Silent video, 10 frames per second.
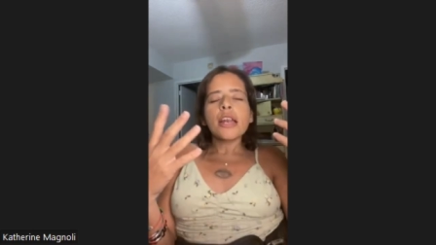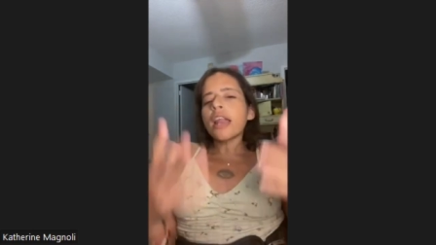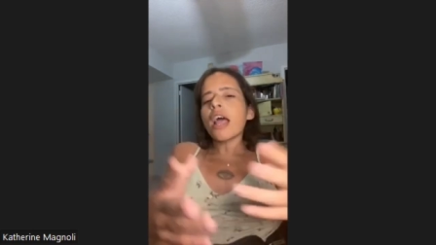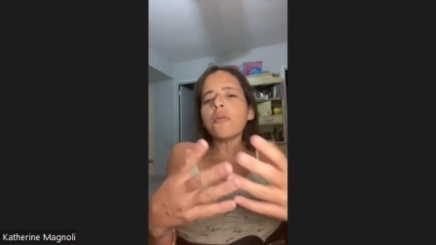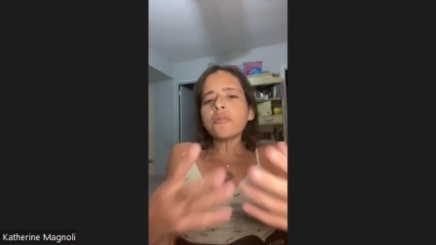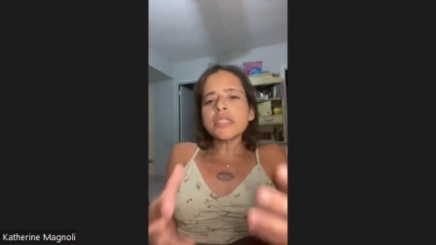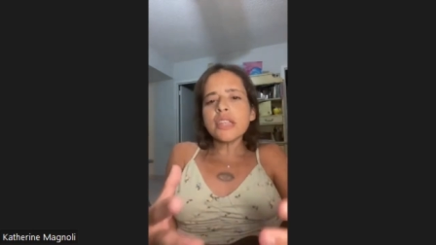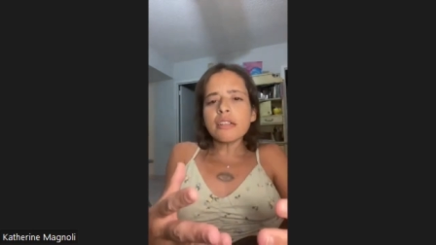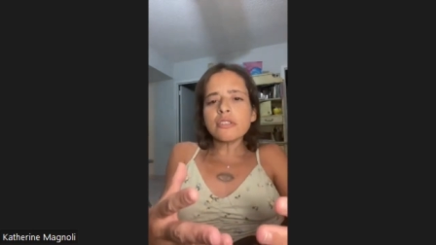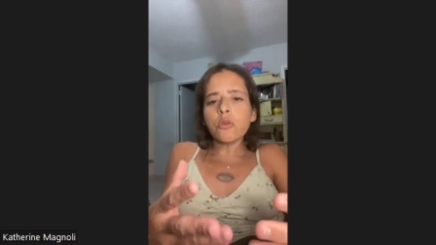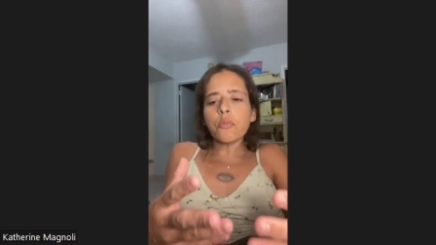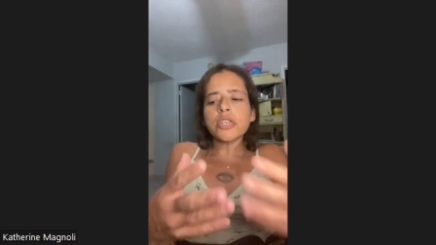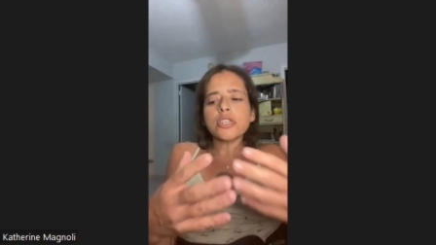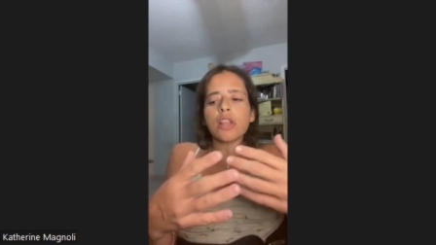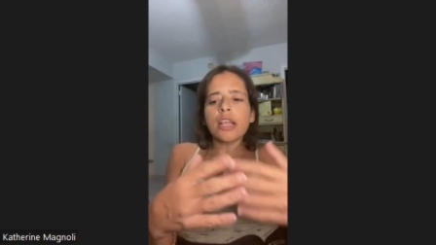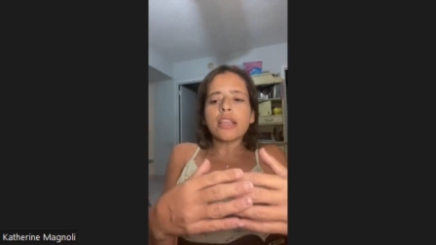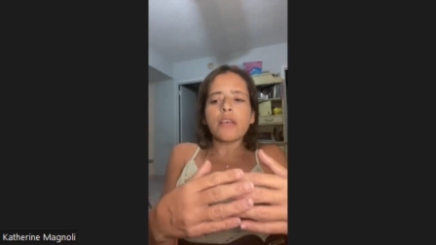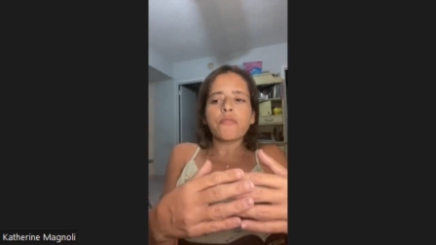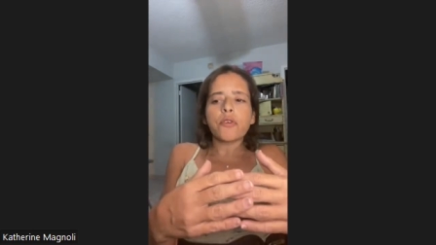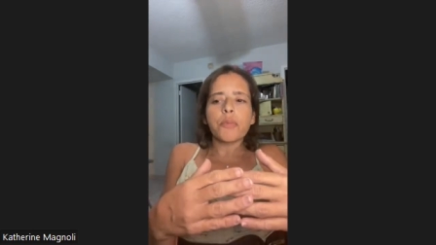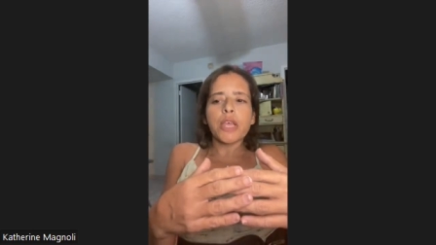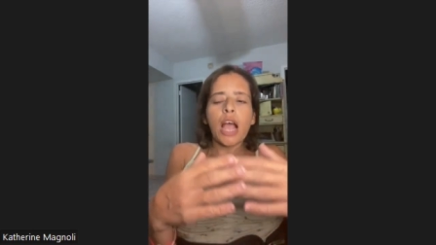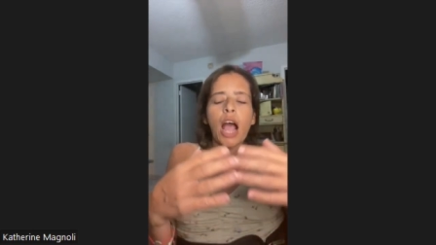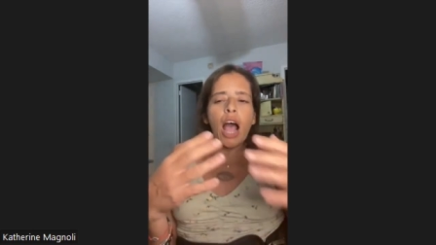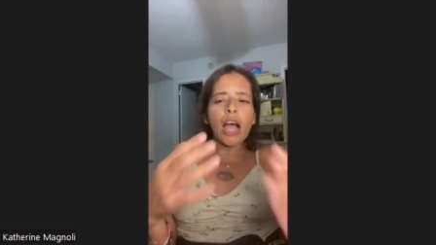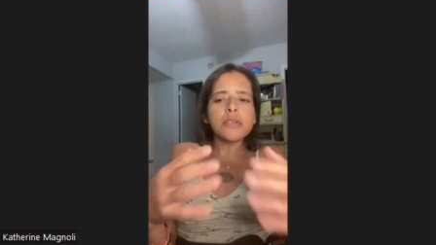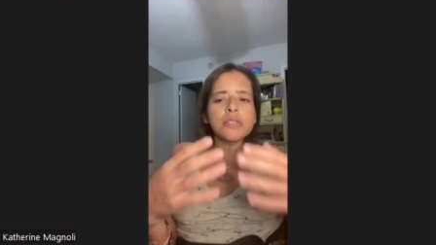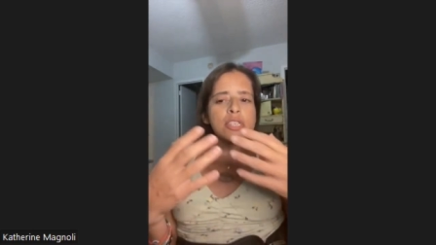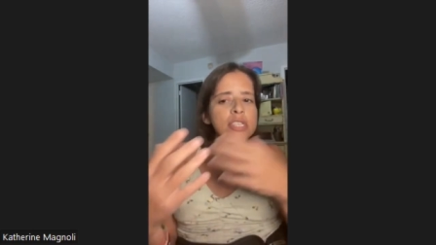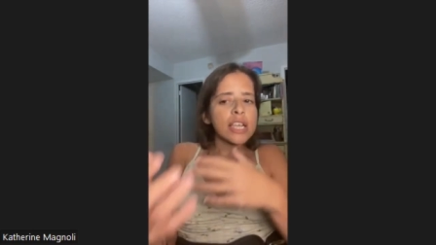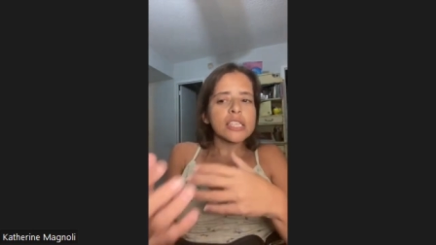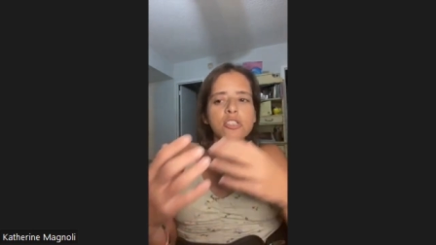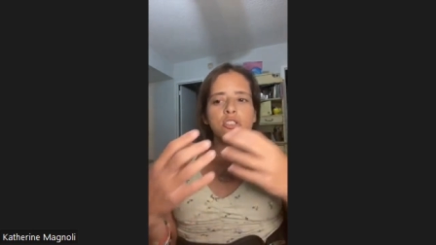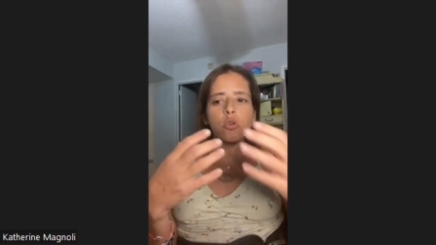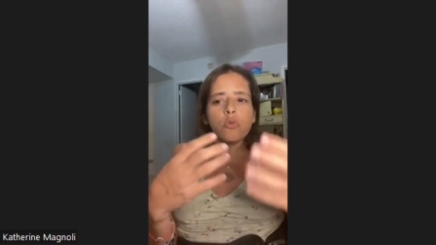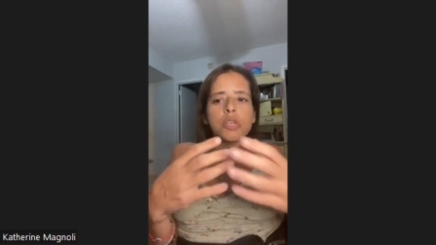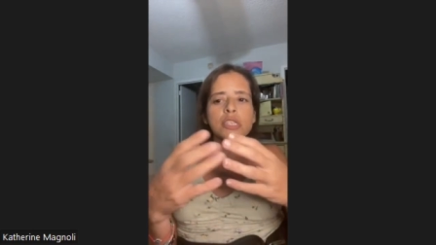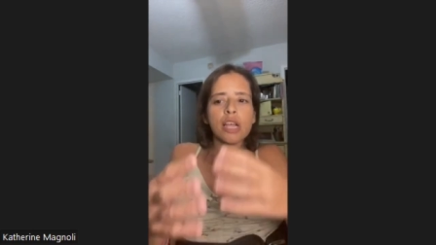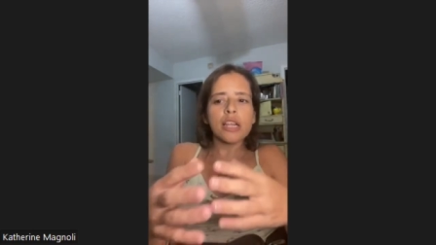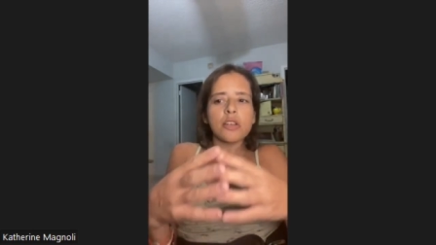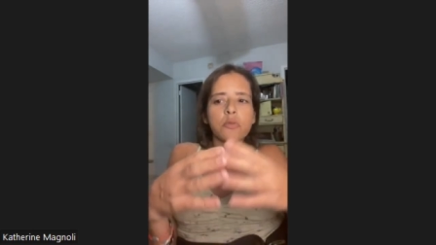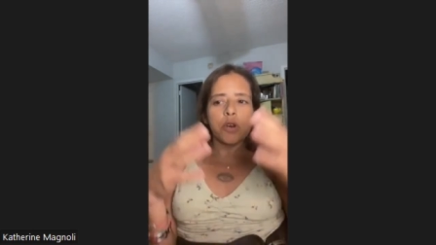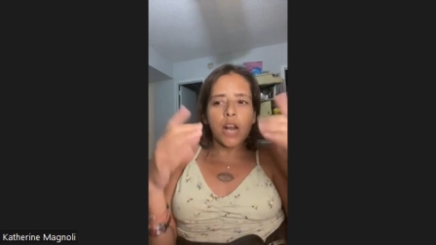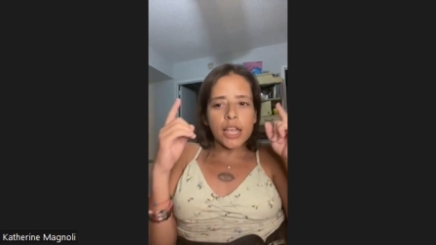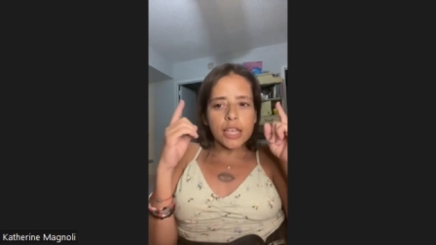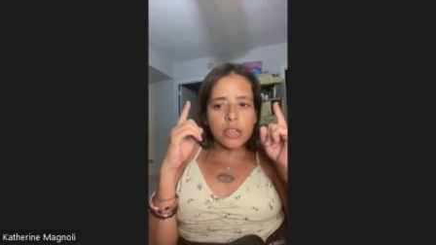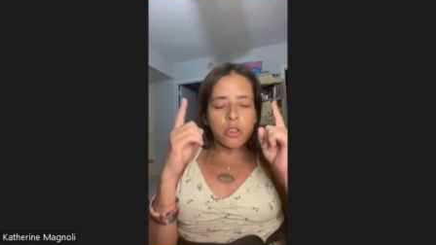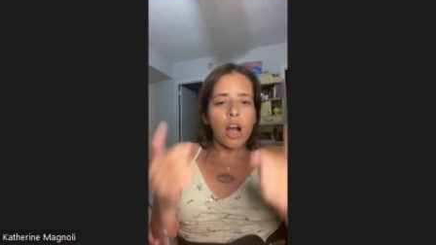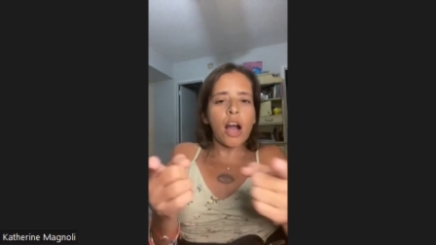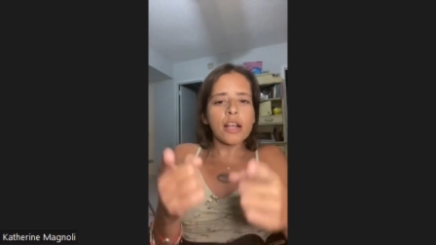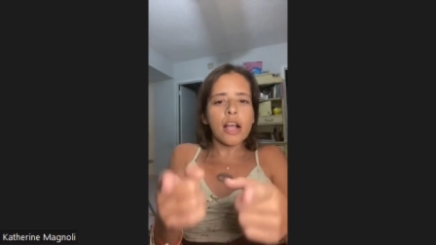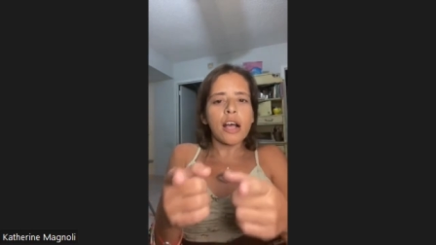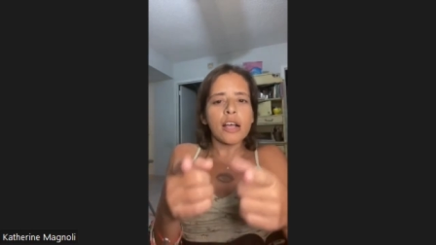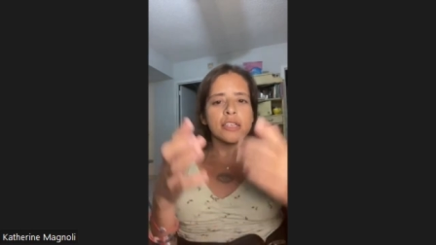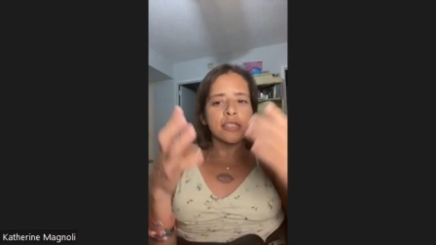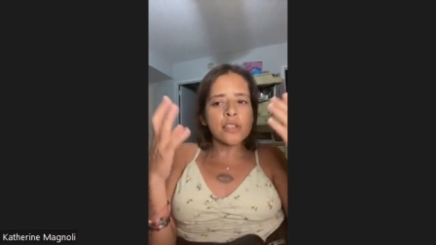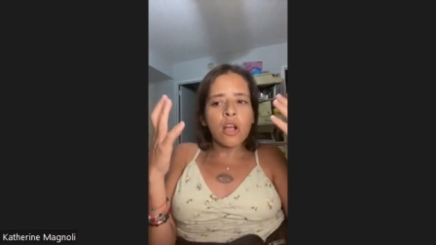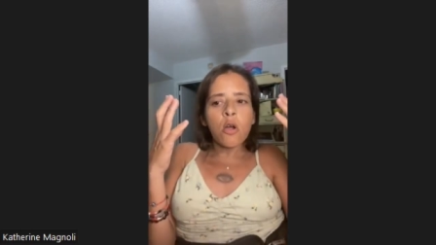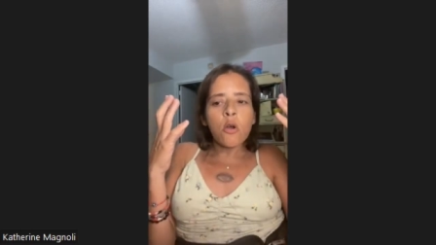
Now it's not so much like that for me. I just get so excited when I can lock eyes